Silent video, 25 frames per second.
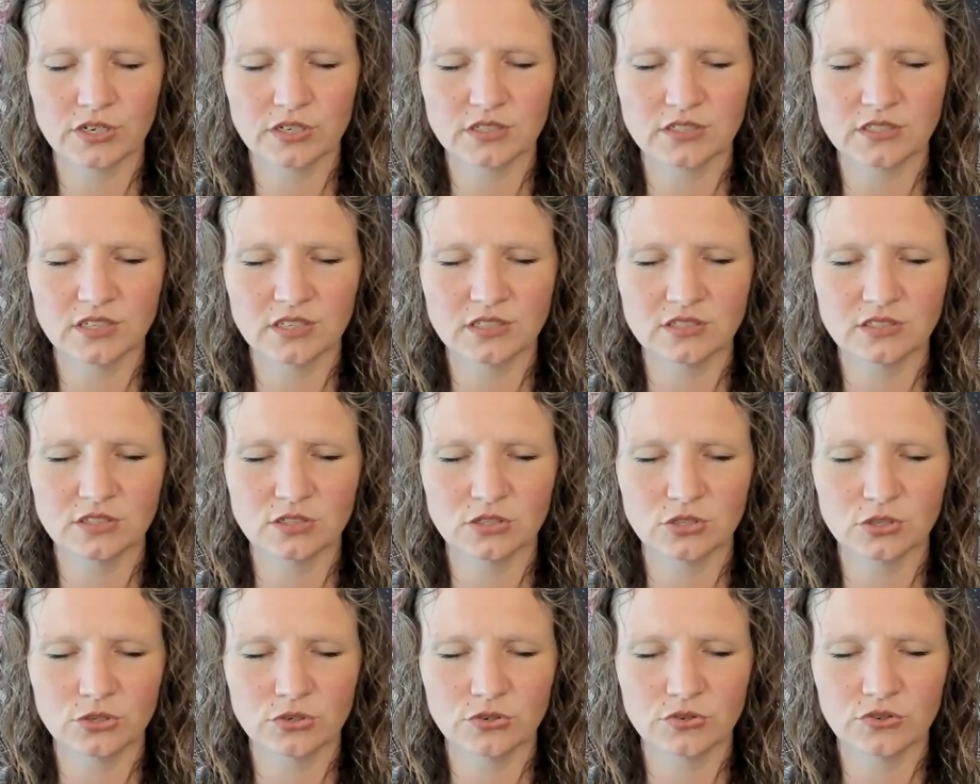It
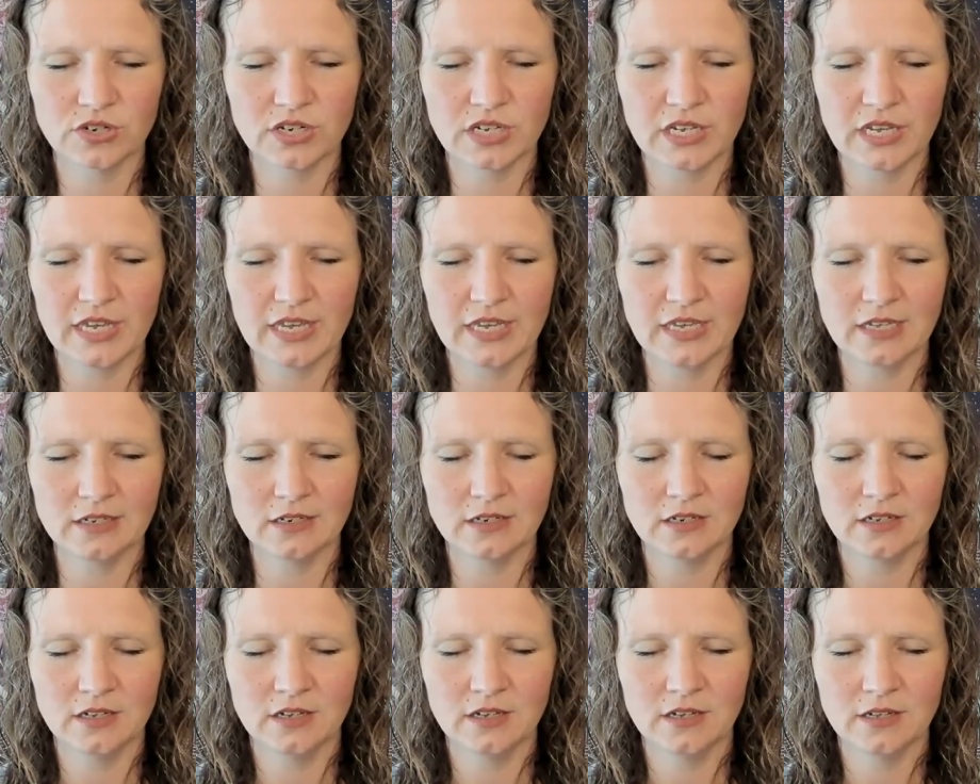doesn't create
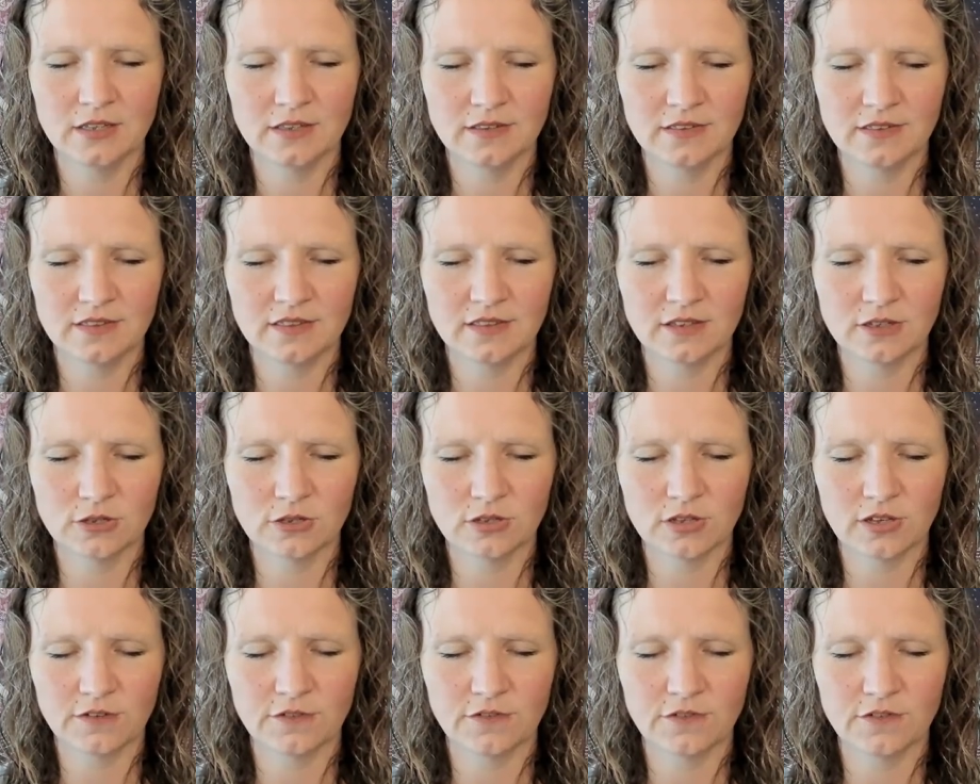
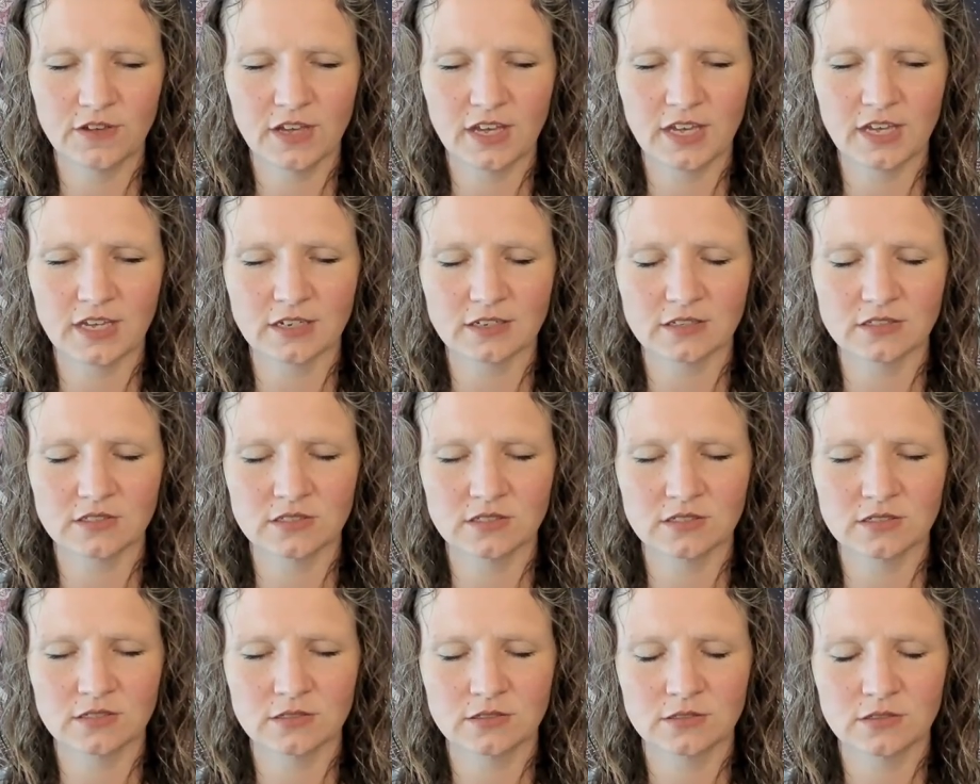the effect,